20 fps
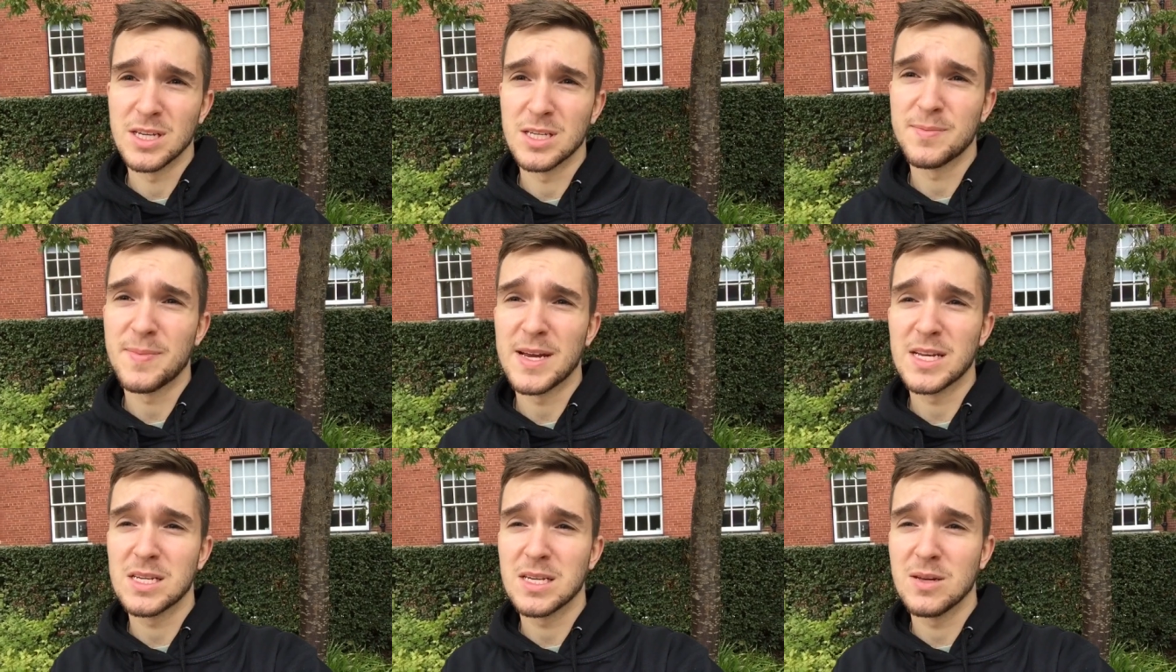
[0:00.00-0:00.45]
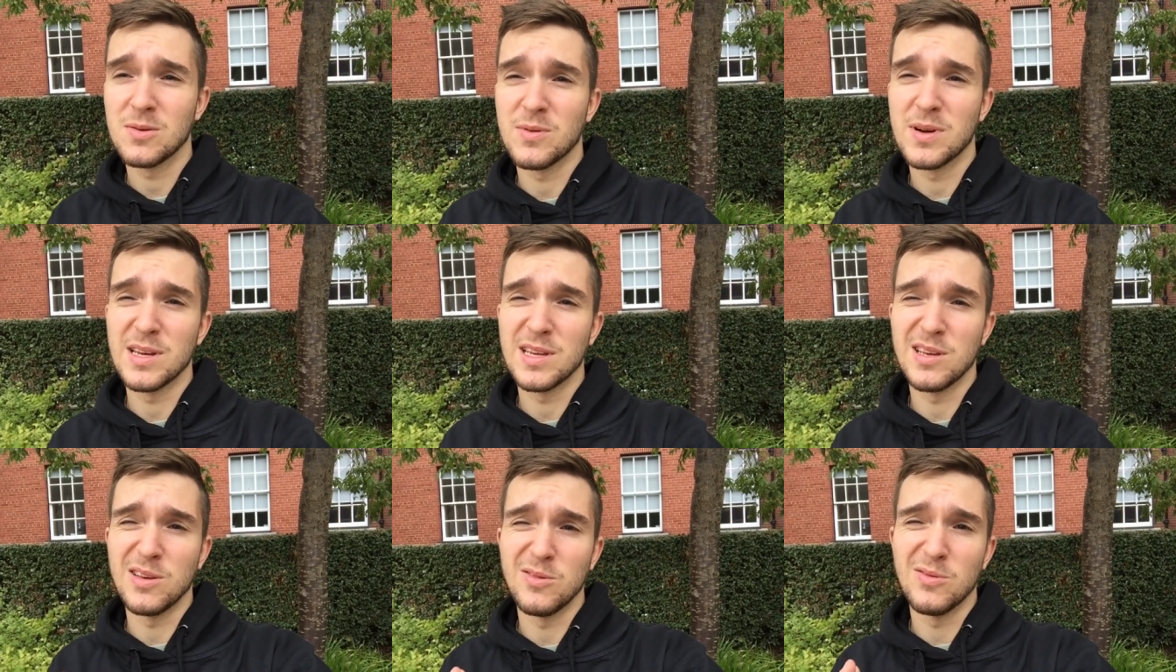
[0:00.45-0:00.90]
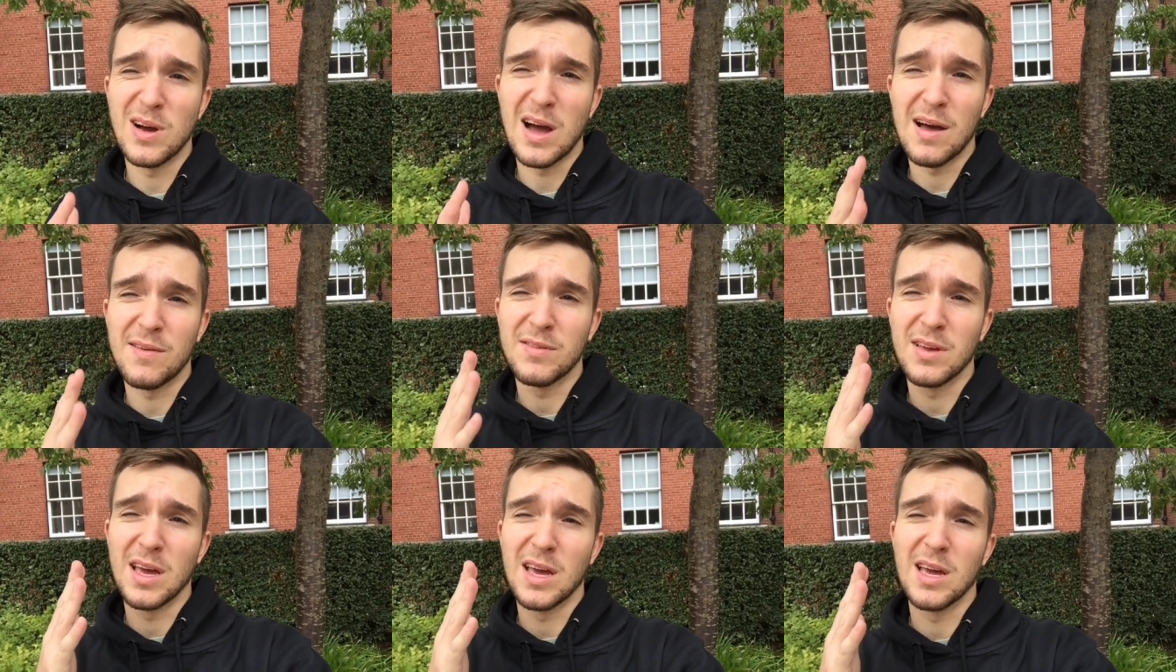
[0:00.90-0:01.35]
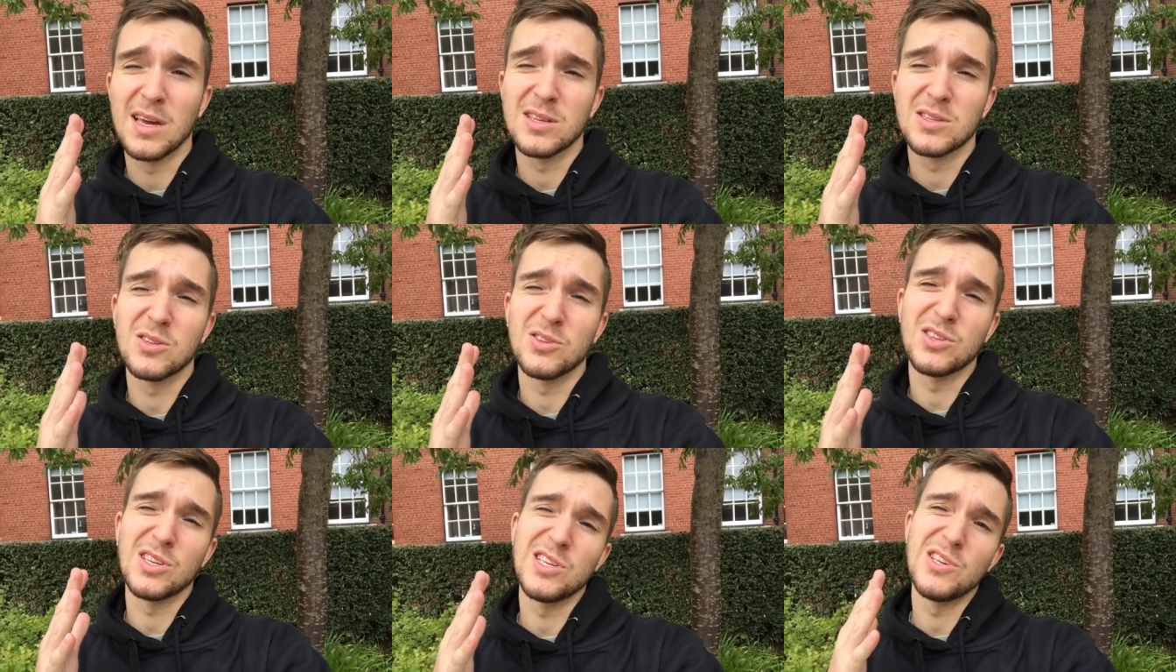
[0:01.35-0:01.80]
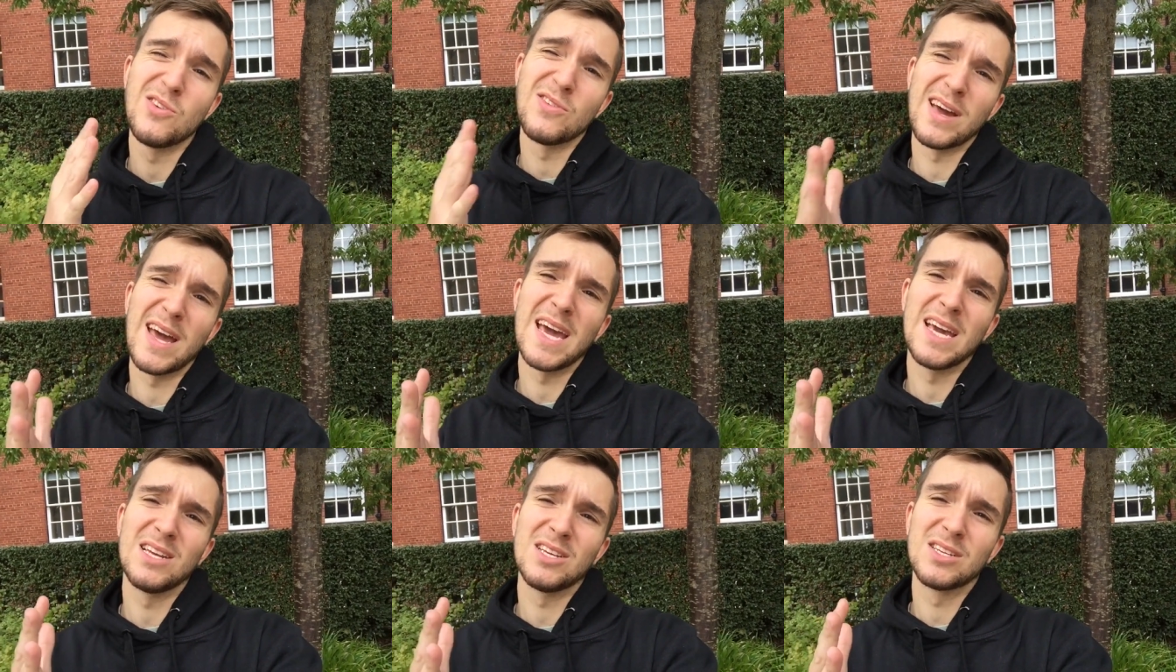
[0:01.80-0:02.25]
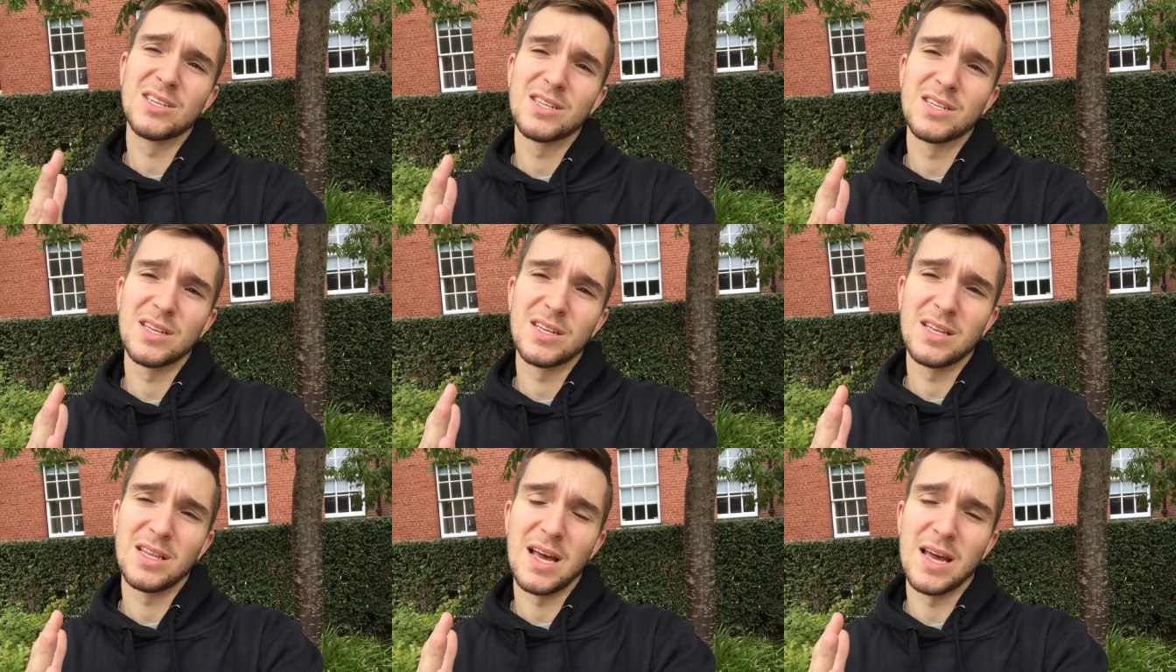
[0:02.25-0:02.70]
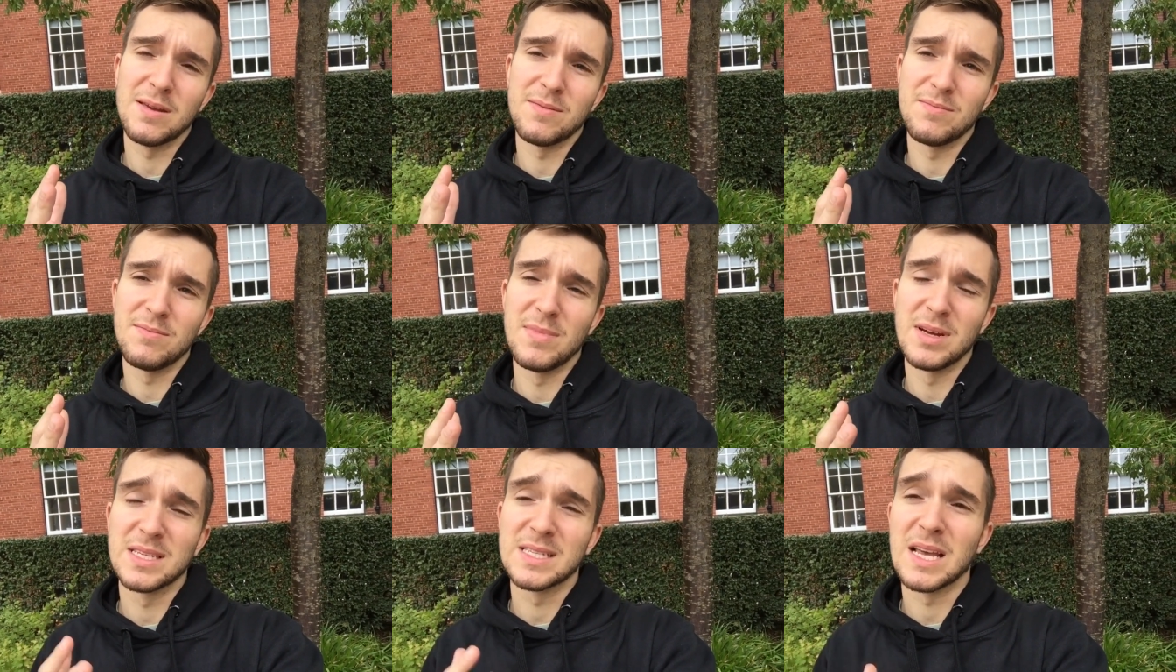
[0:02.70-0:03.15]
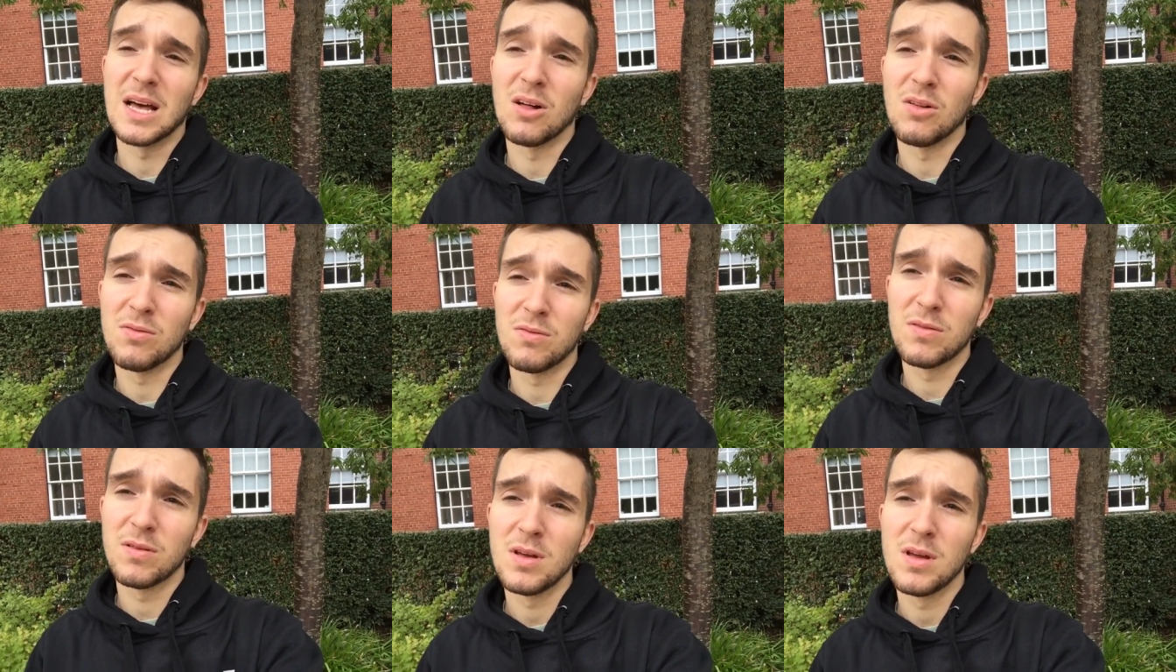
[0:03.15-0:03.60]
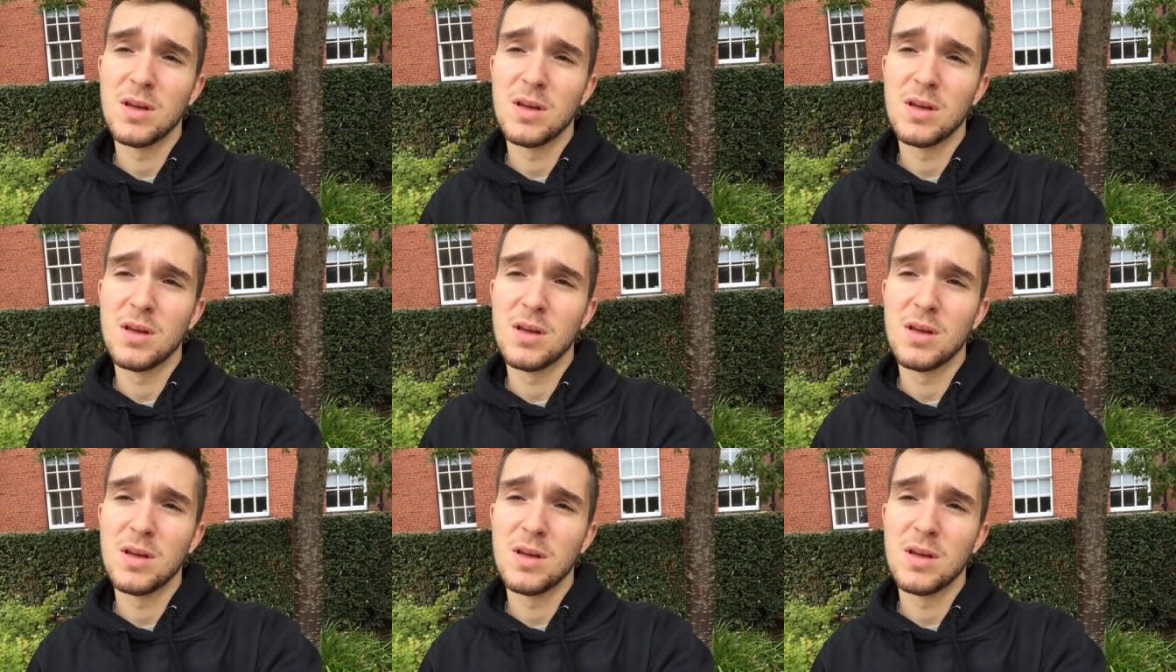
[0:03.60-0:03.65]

especially when you have it at such a young age like myself.